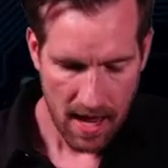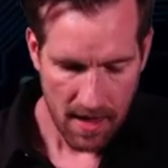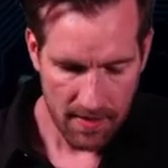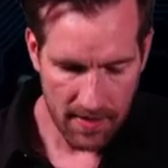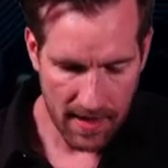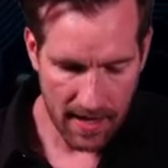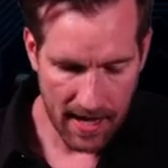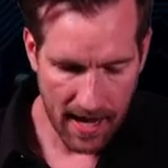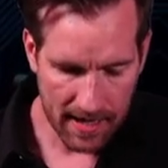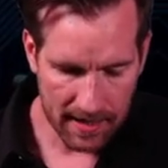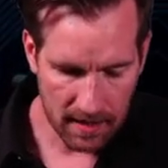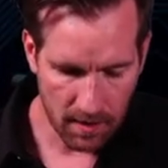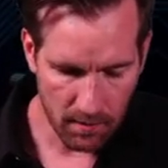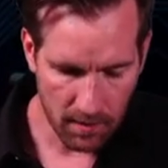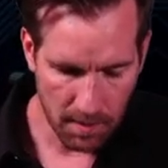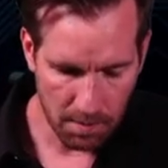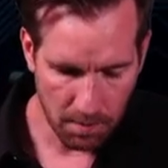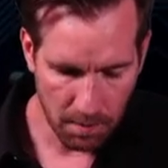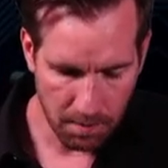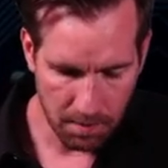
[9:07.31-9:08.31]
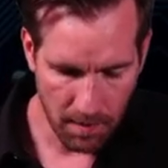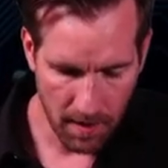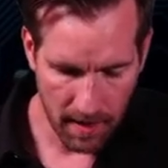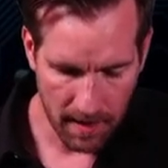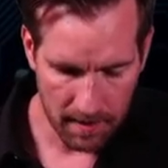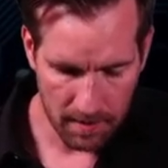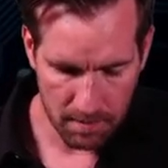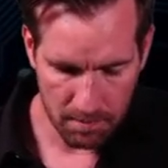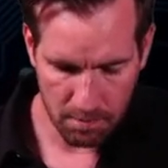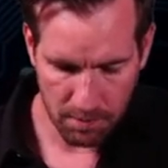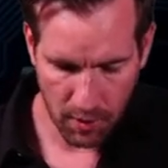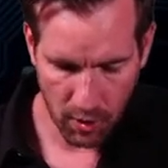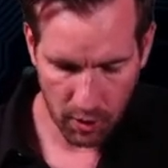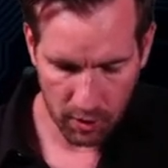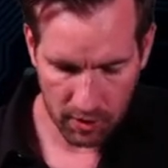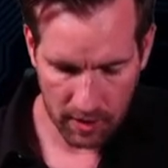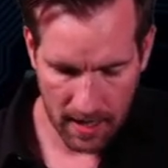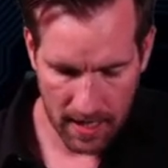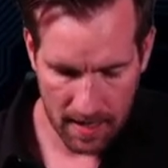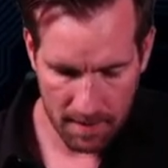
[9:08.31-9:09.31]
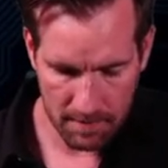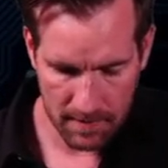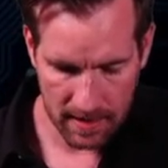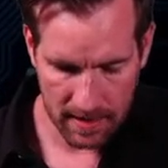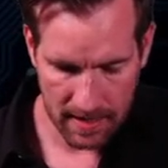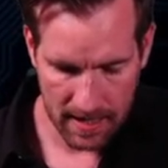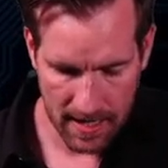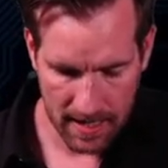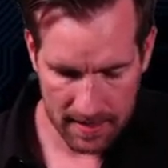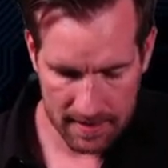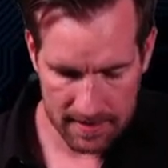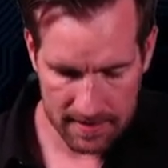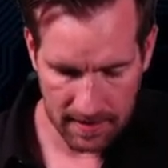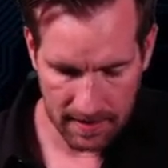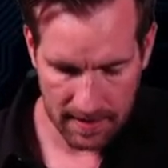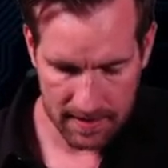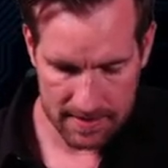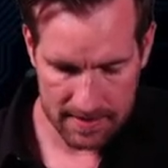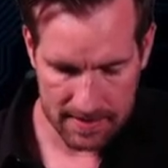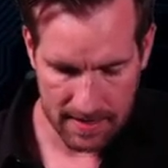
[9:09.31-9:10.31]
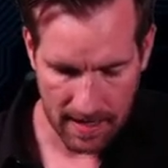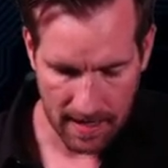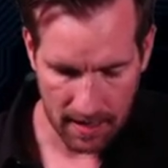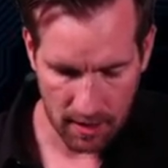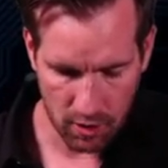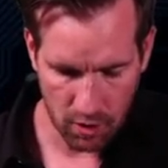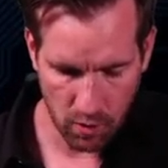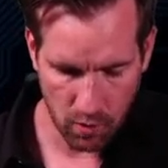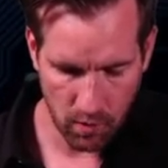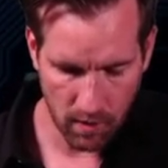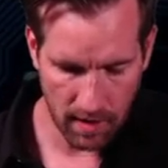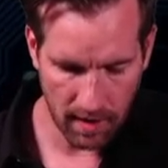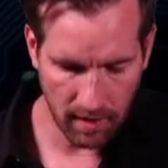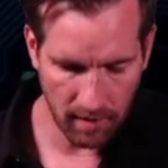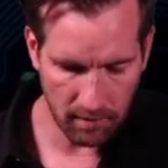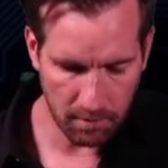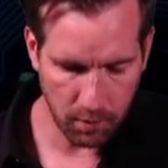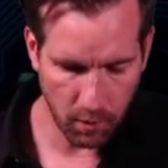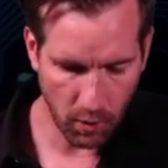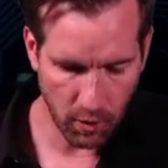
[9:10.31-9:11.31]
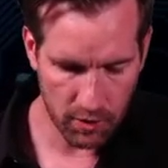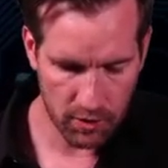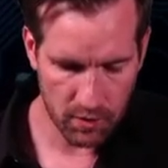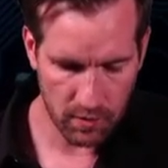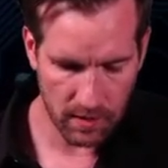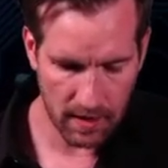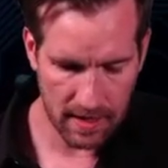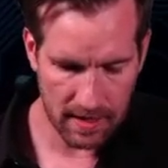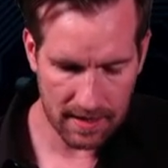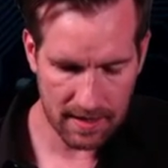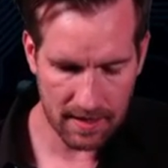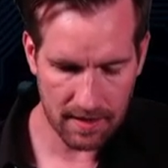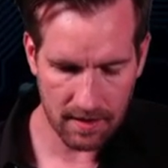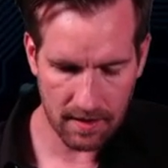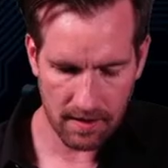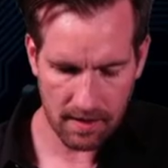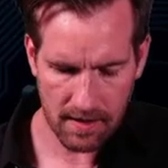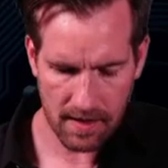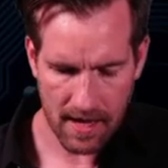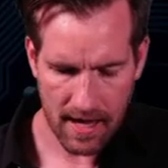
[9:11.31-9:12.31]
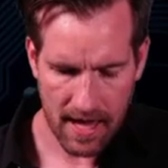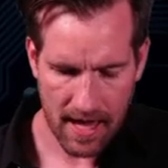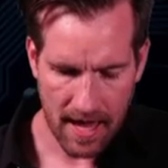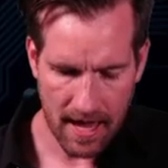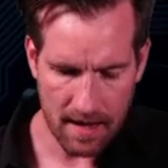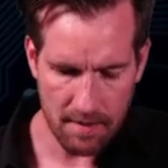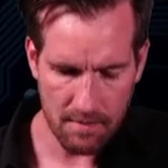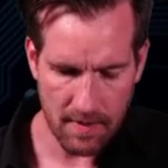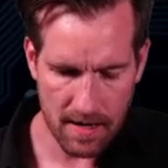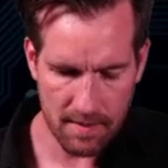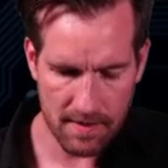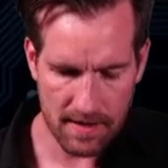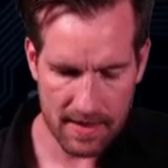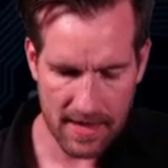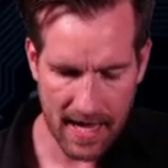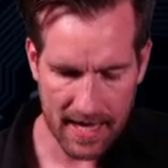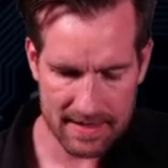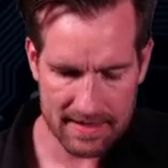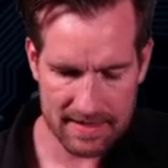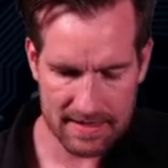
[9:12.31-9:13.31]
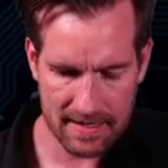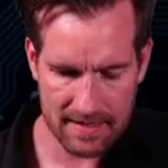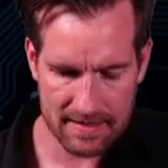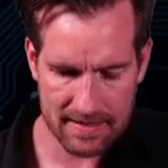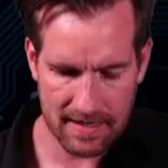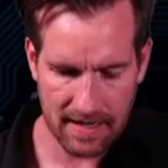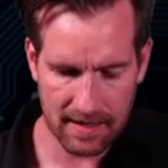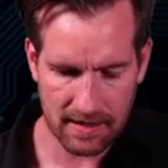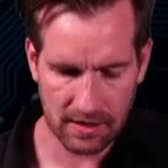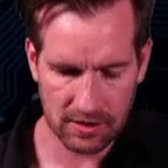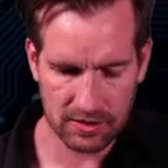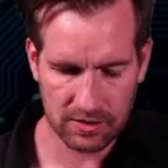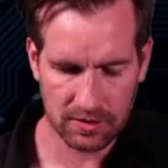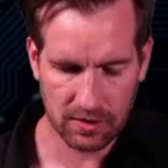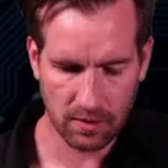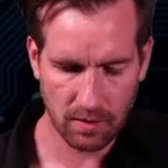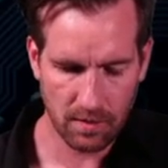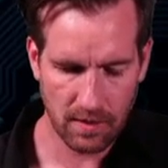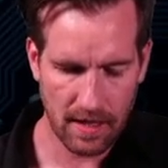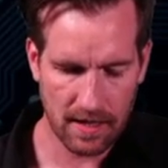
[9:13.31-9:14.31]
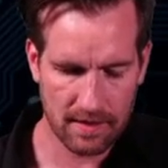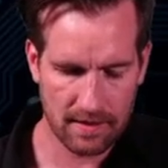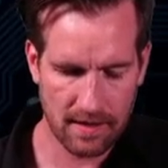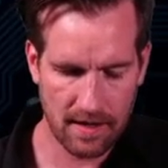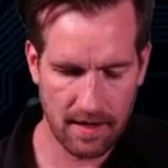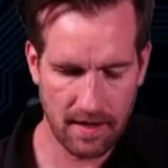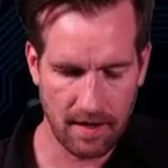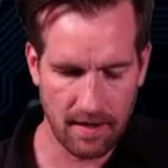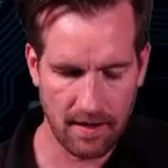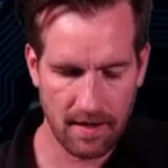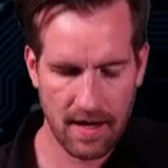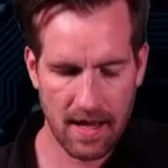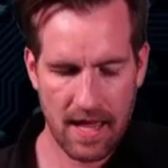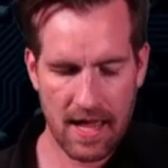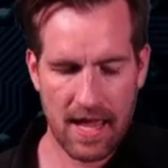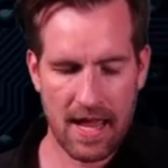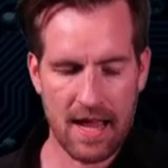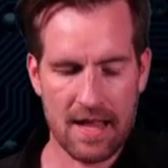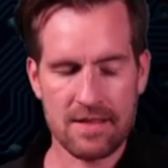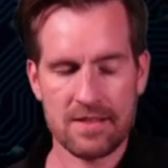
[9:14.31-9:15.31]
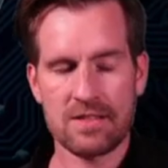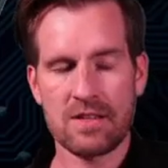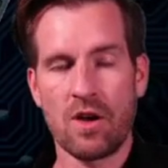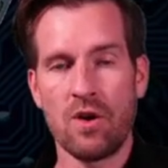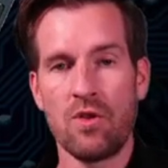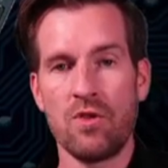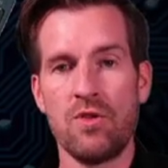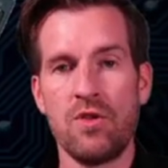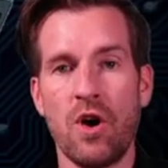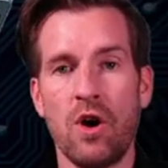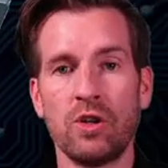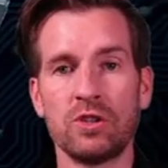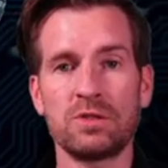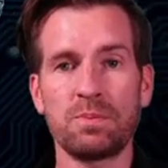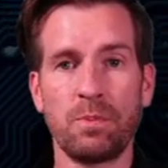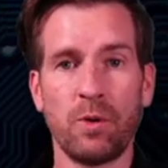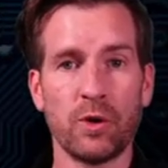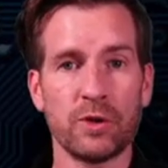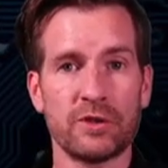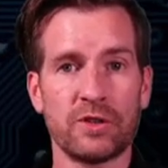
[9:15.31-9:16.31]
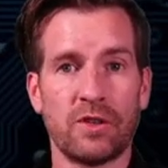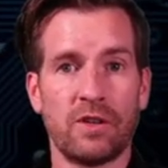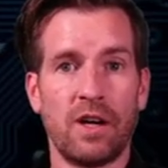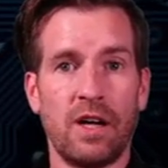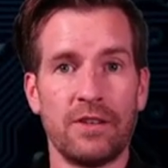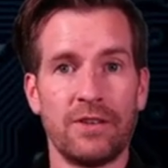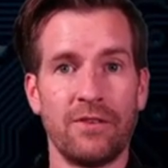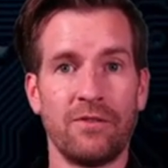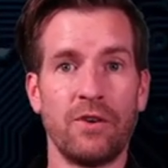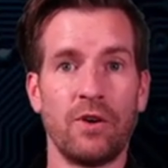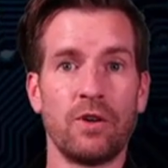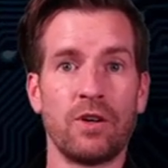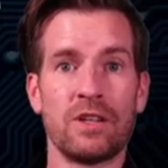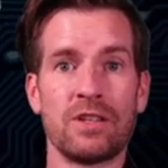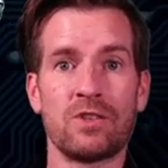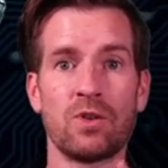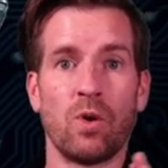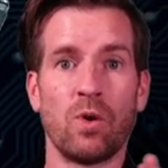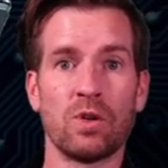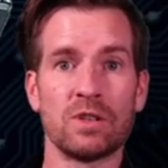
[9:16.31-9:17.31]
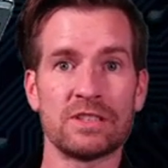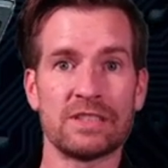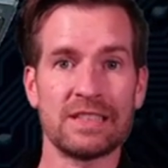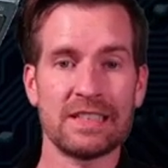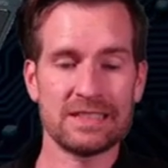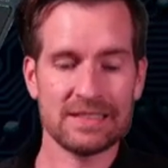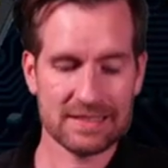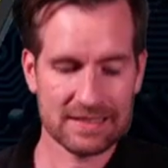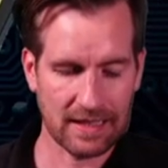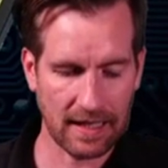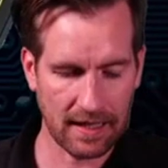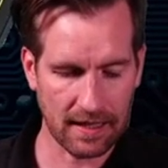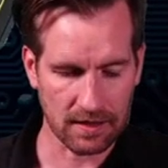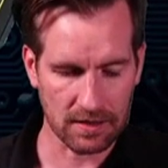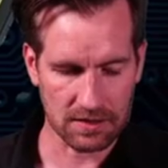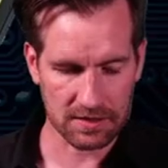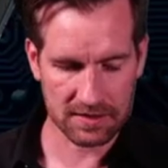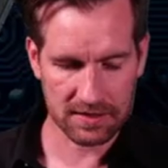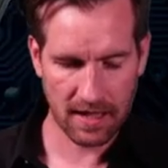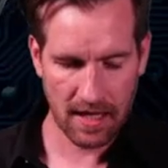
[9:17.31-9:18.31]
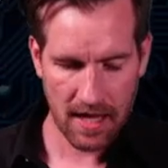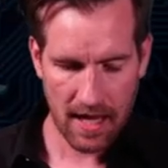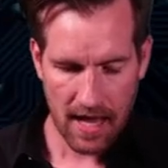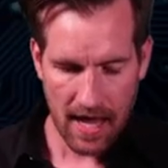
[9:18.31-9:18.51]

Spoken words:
Then I could reprogram the next, let's say, 12 ports right here, and maybe that's sales right there. And so those ports are all devoted towards sales.